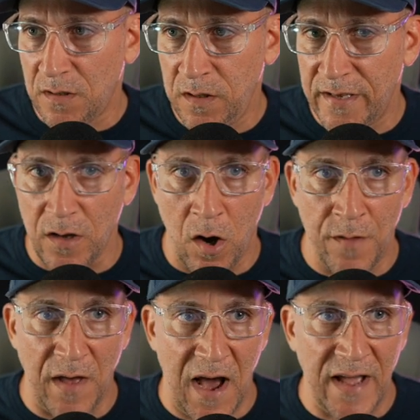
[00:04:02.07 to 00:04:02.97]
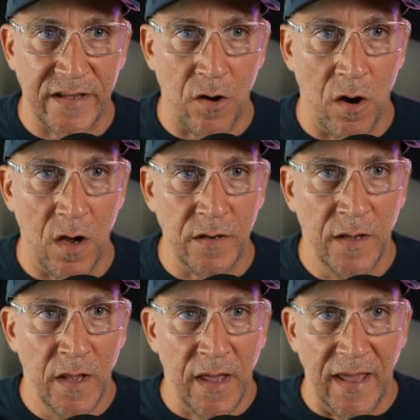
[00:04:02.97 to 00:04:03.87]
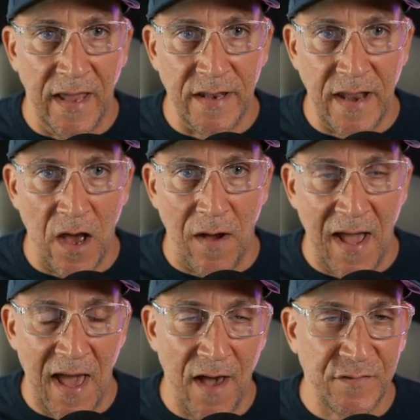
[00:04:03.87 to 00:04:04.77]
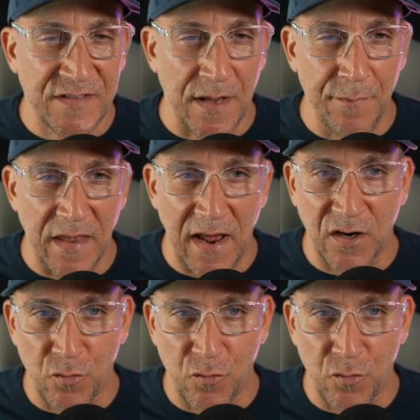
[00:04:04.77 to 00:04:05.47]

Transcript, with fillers: Click on the icon, and now I have some that I